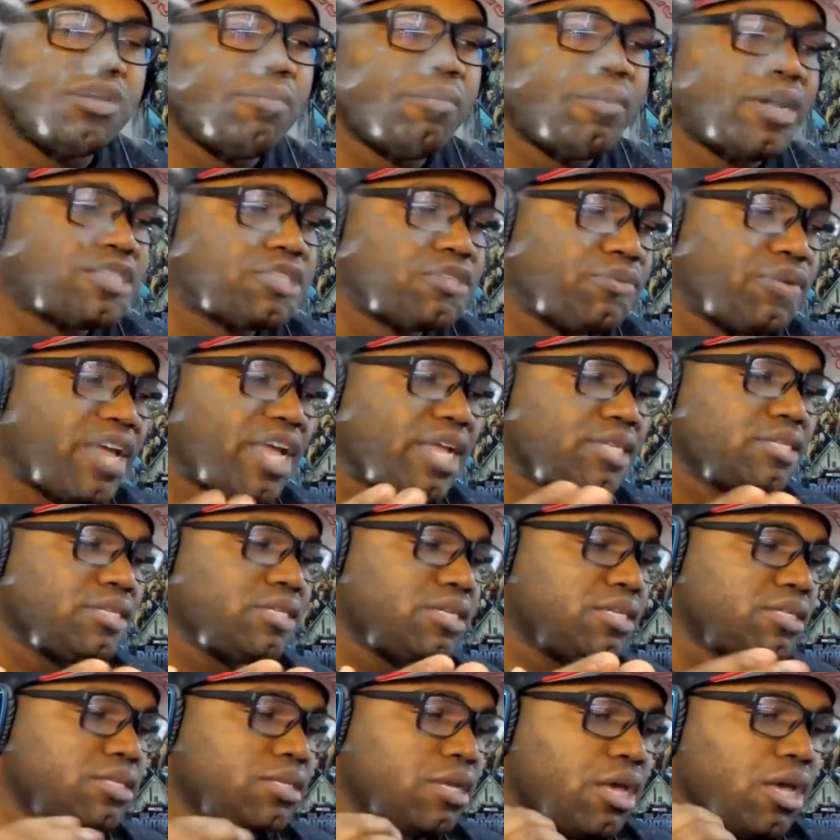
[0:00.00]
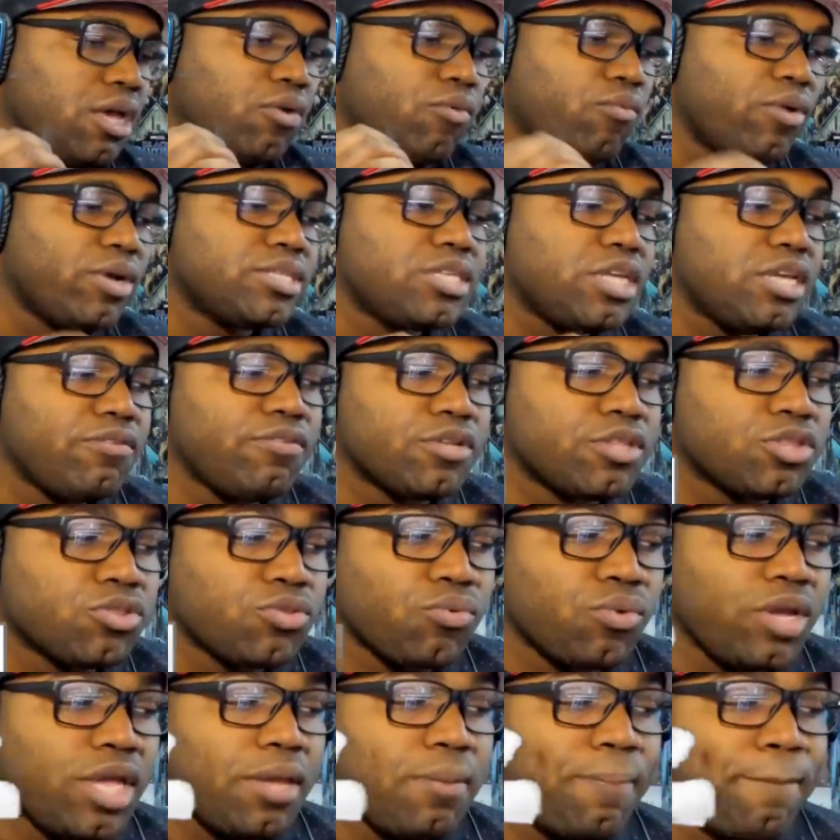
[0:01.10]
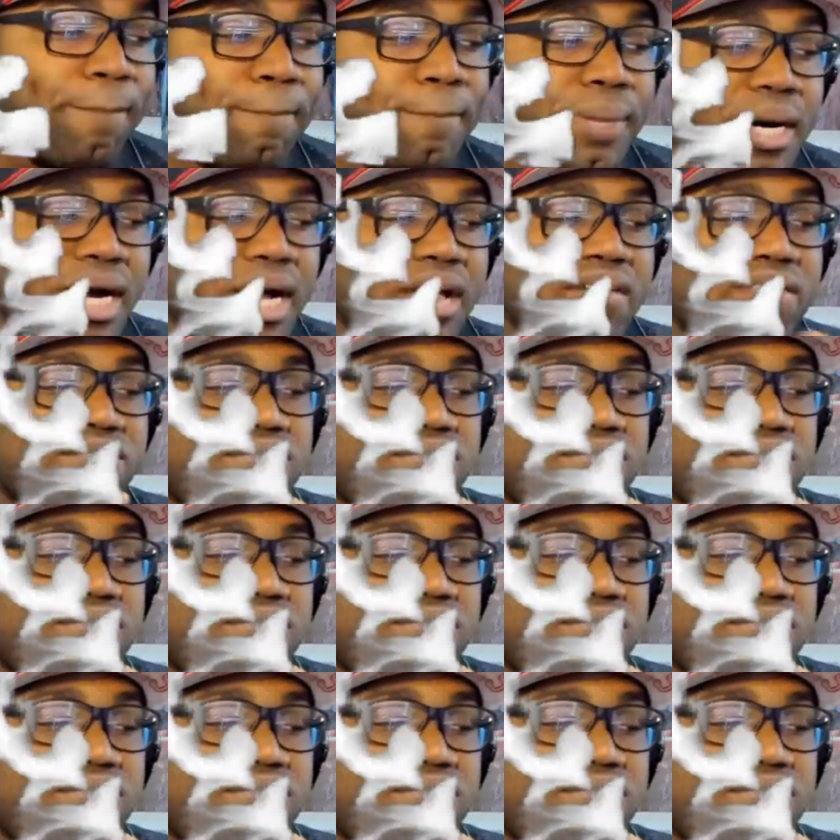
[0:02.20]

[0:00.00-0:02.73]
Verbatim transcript: I'm about to react to this Resident Evil 3, but